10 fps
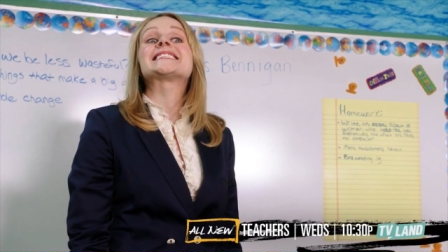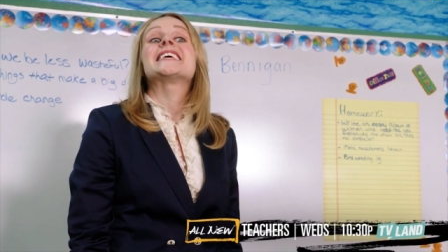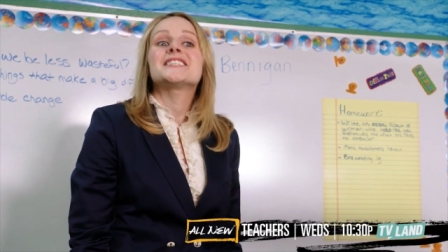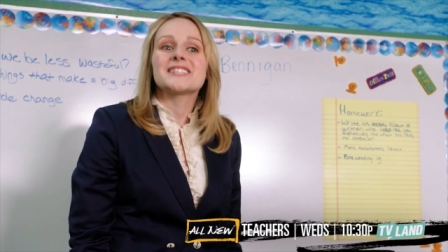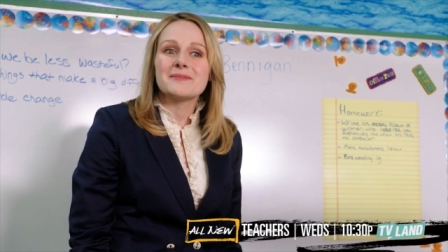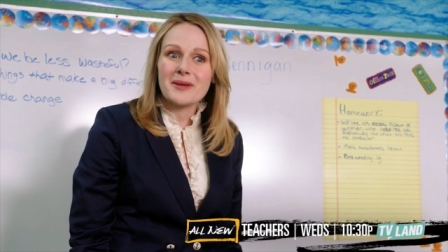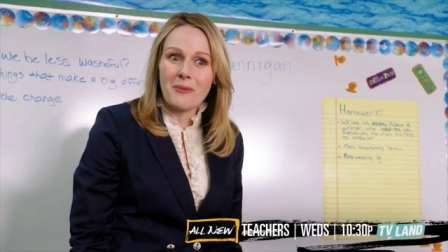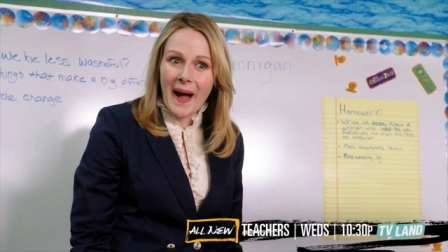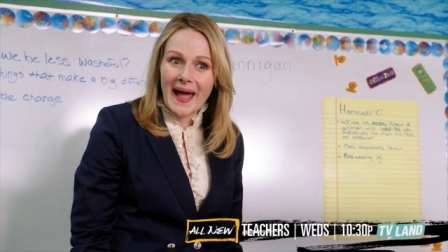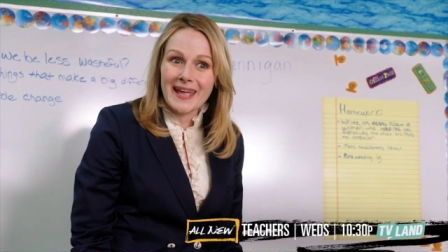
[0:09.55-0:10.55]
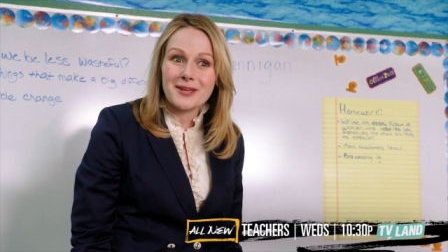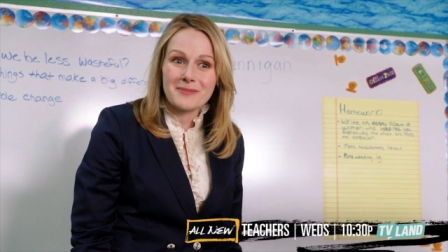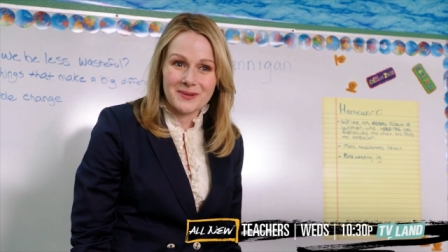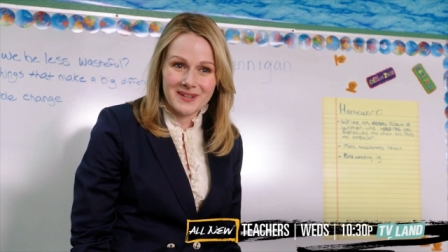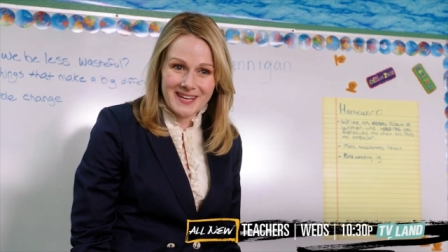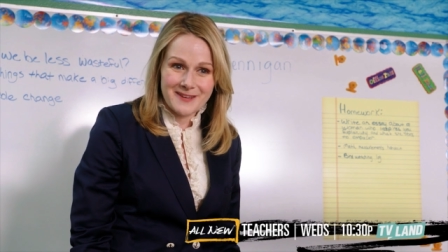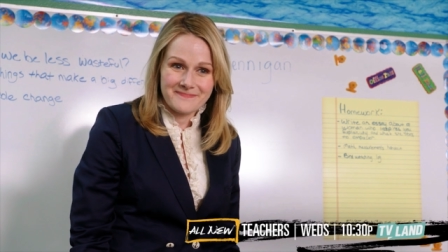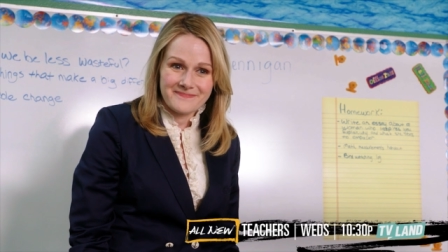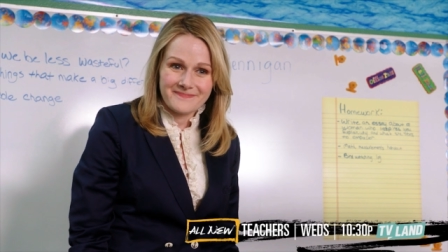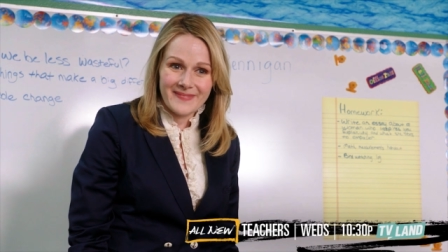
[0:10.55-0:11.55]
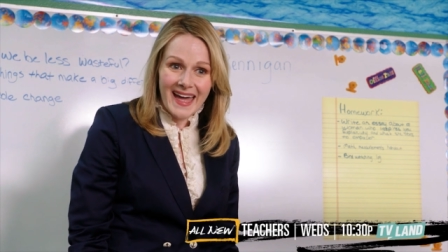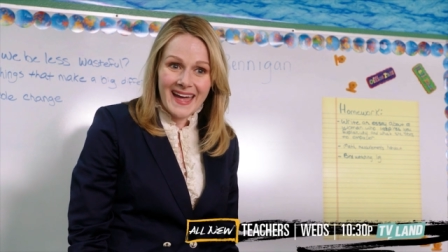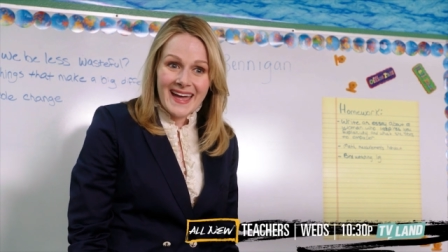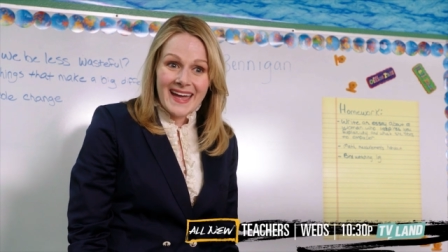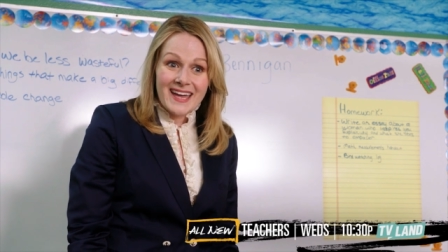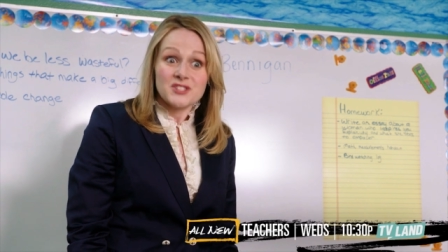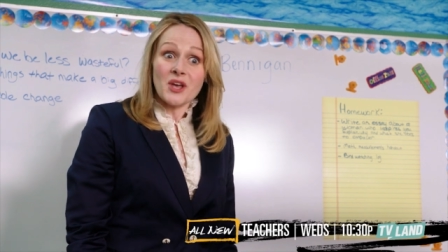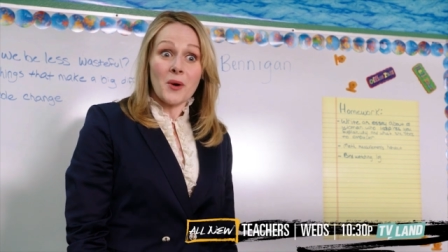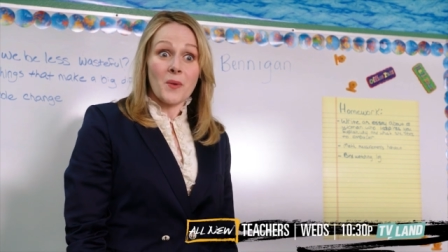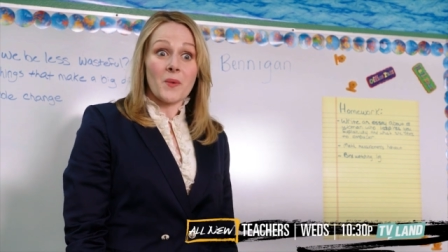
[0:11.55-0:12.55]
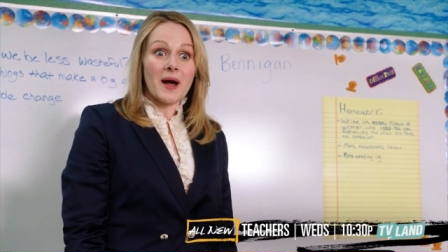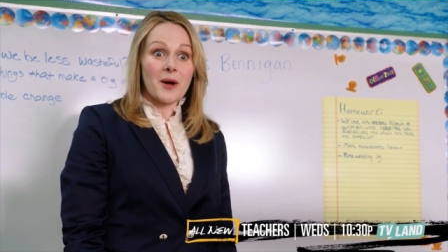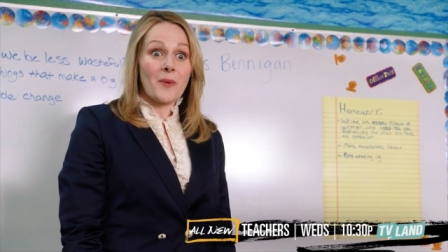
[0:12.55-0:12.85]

TCBY community. So,